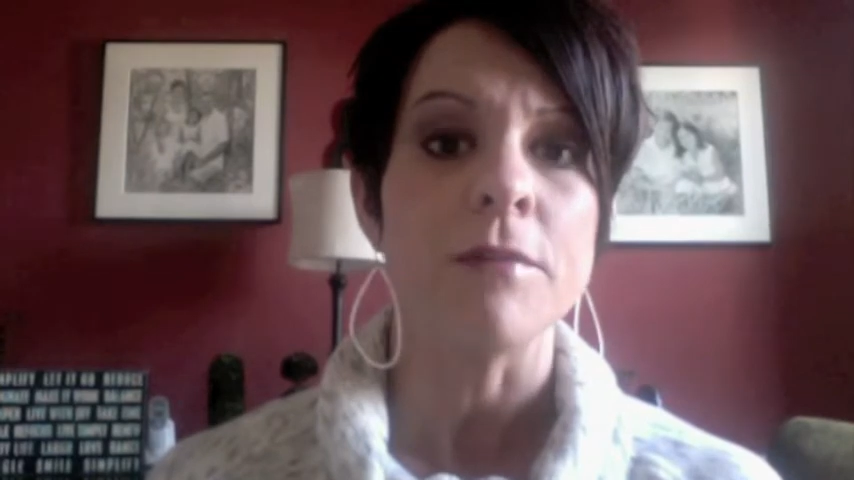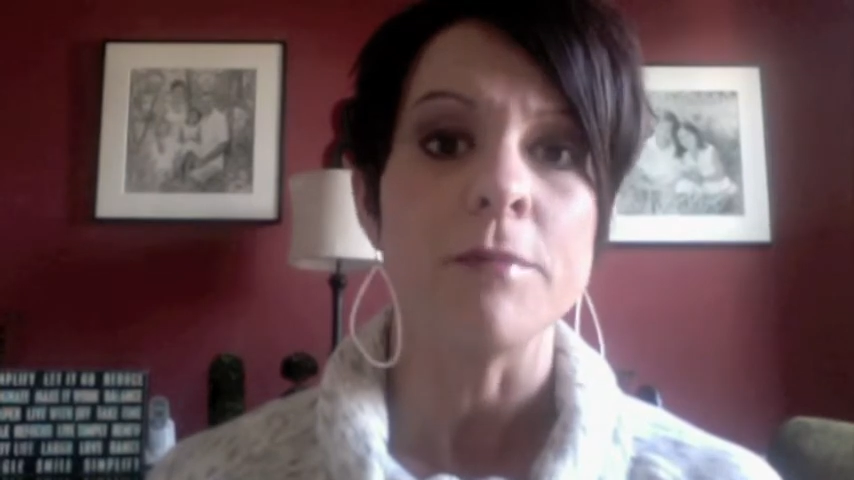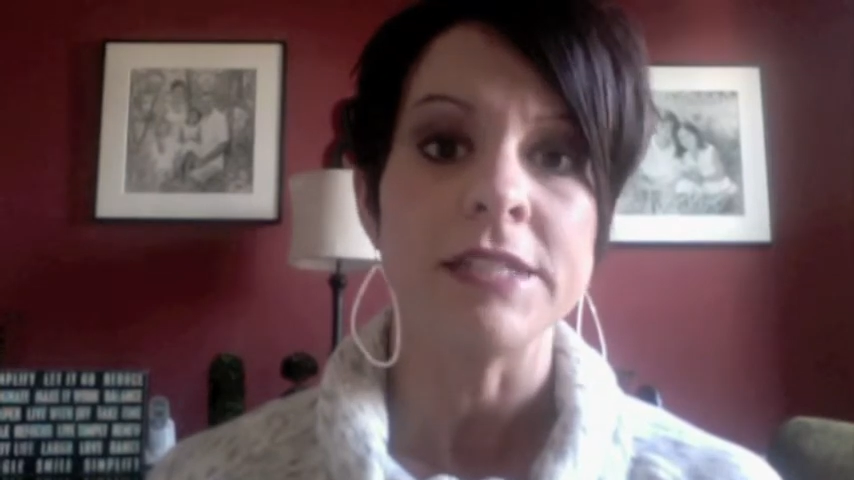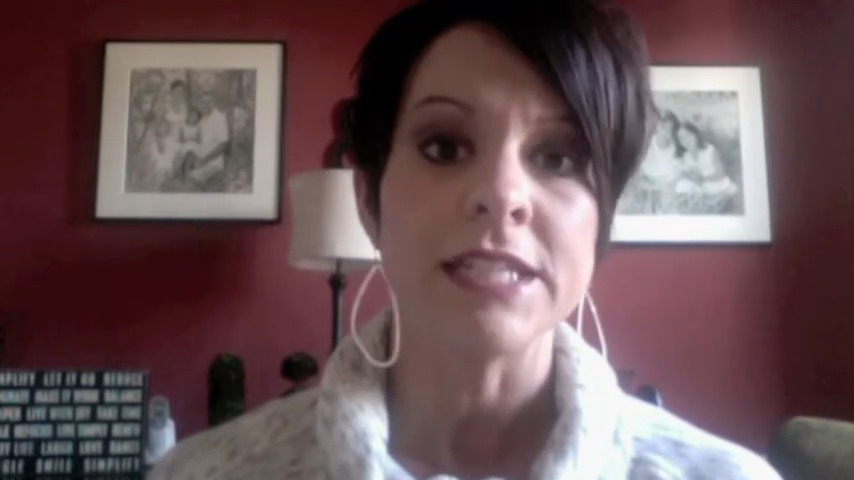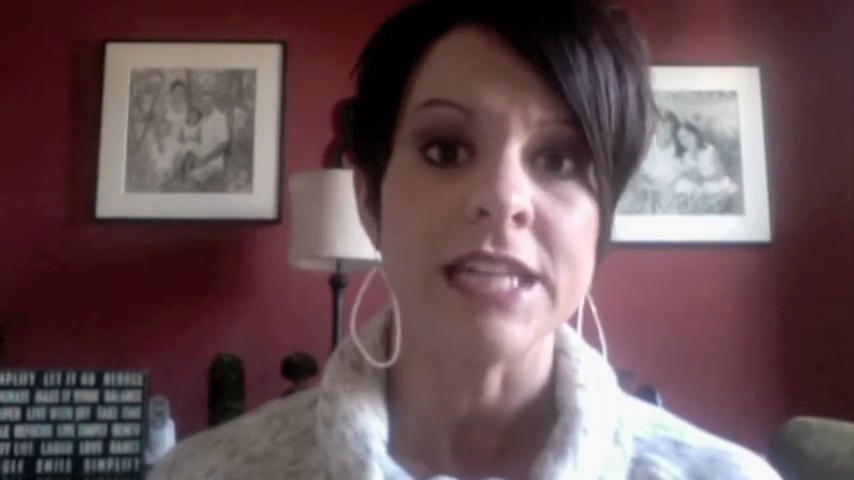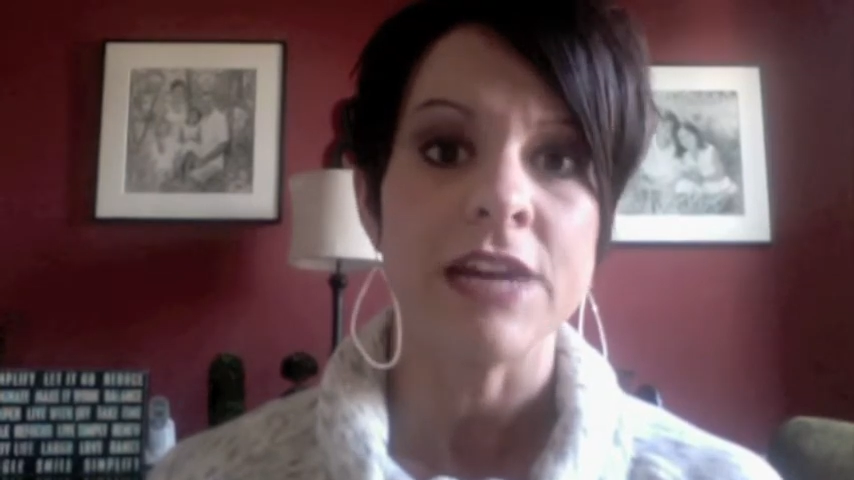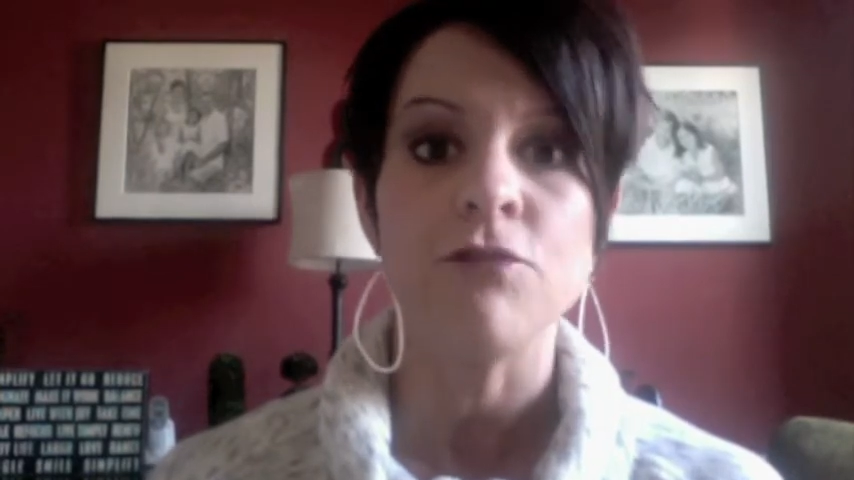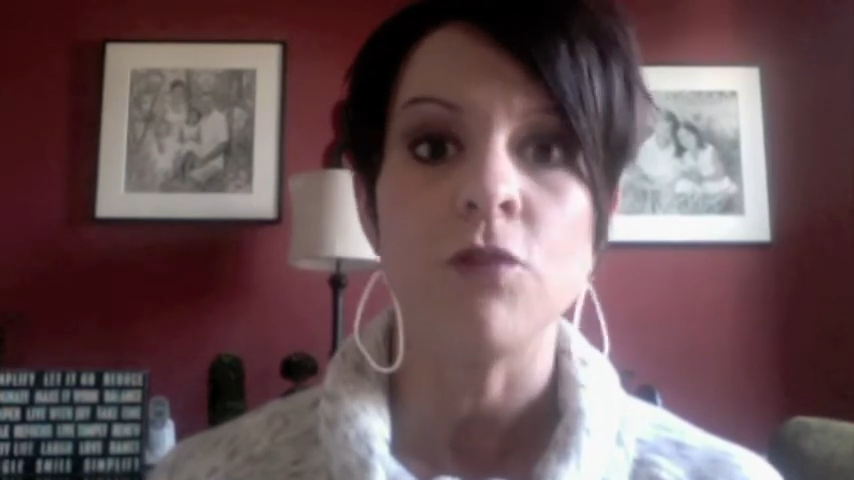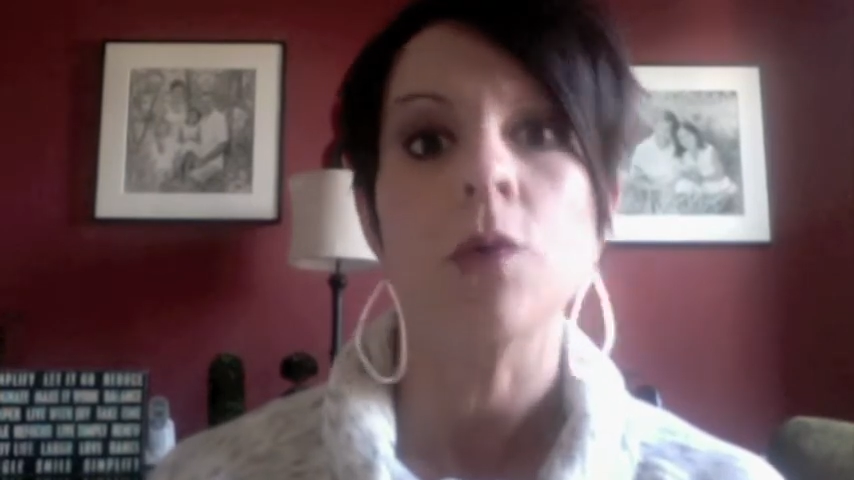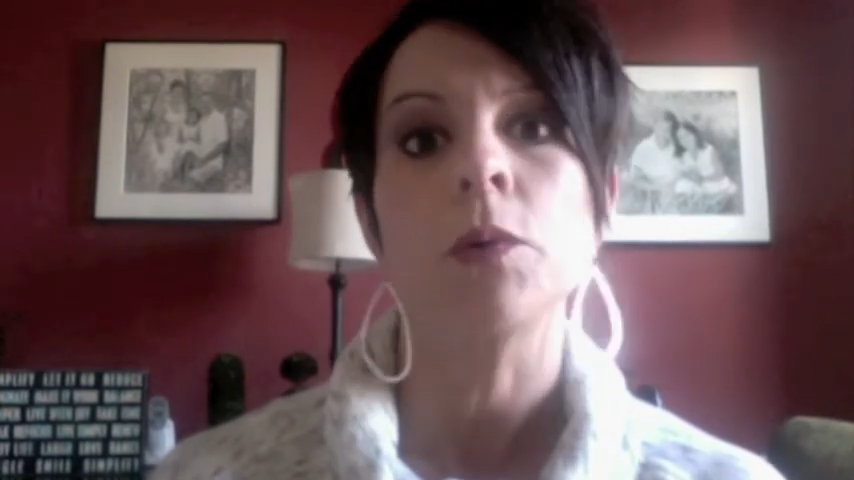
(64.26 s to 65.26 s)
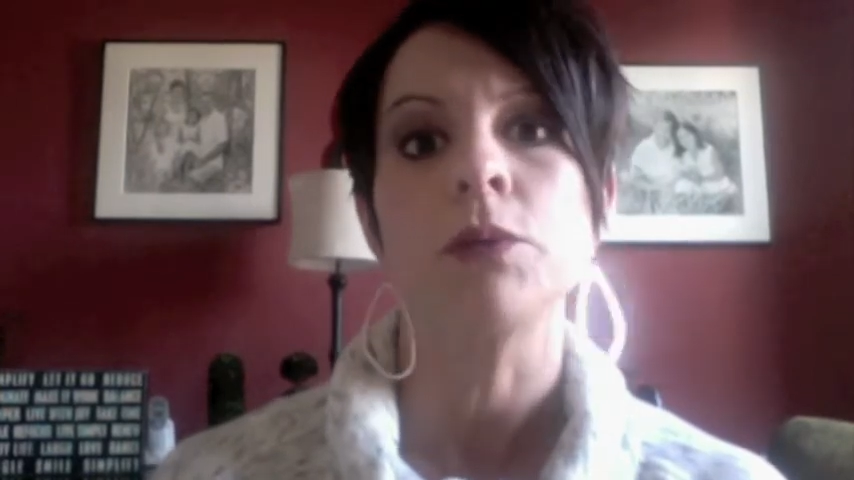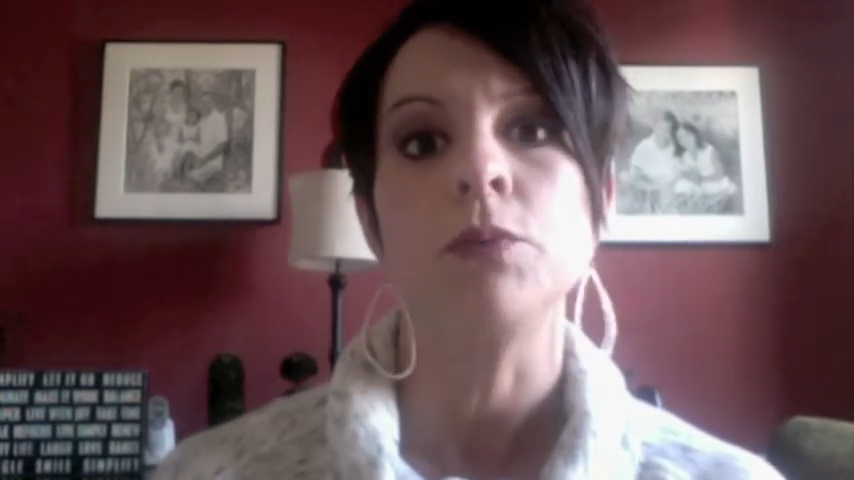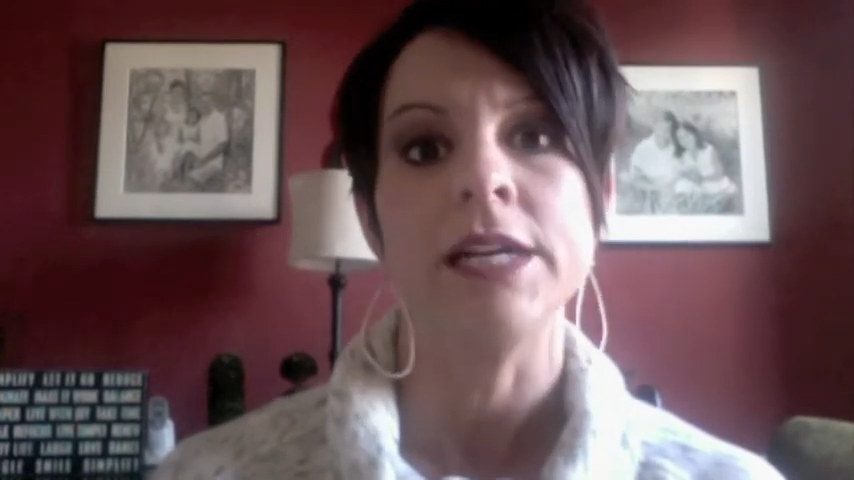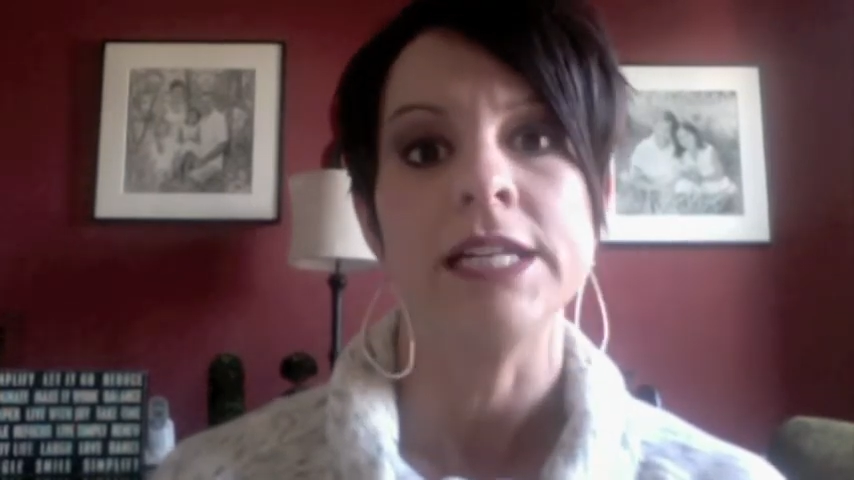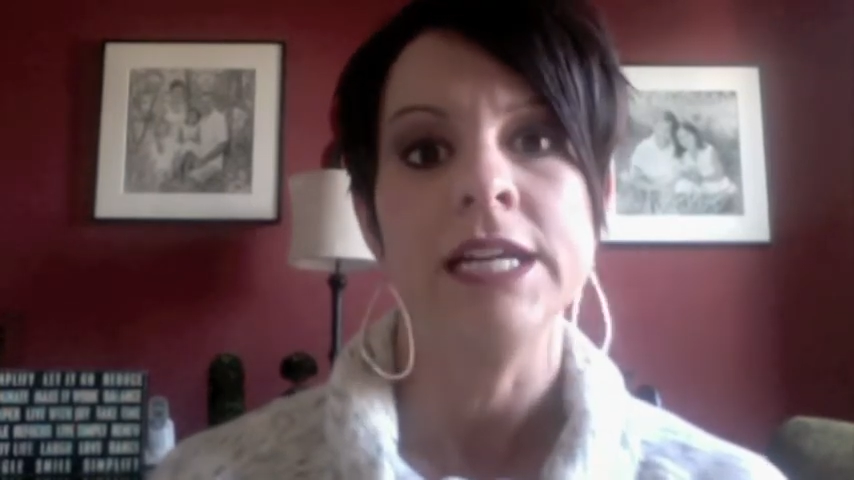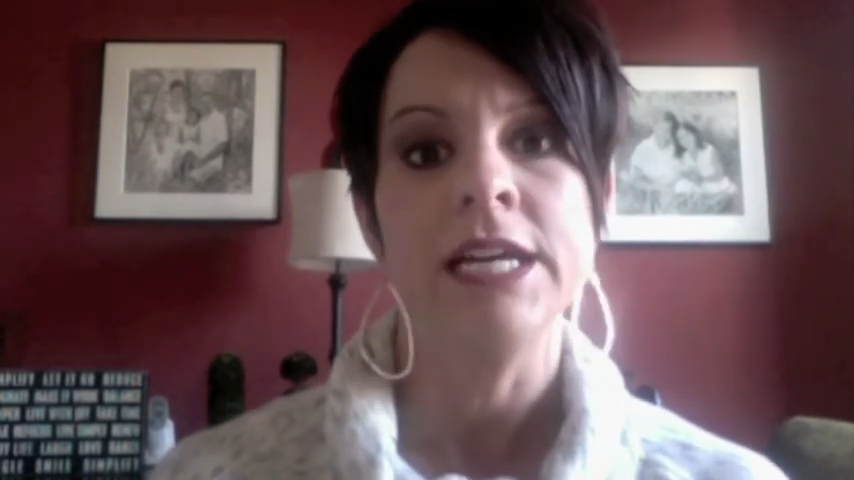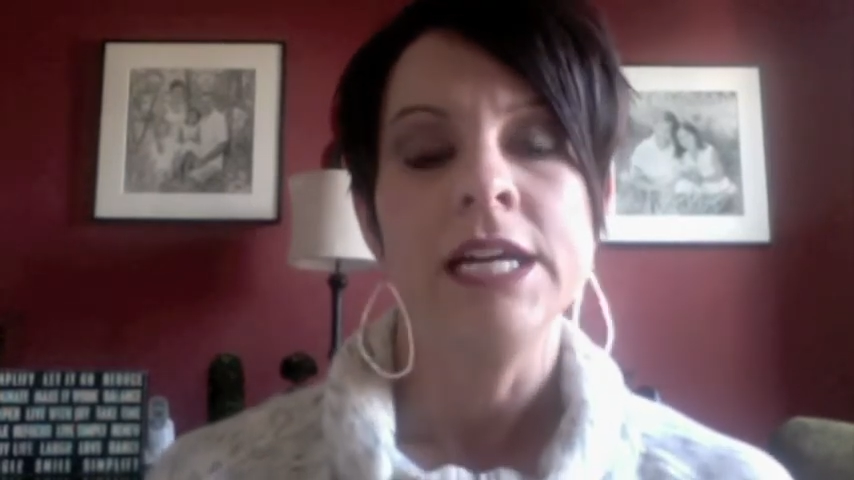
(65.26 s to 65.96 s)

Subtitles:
today forward, what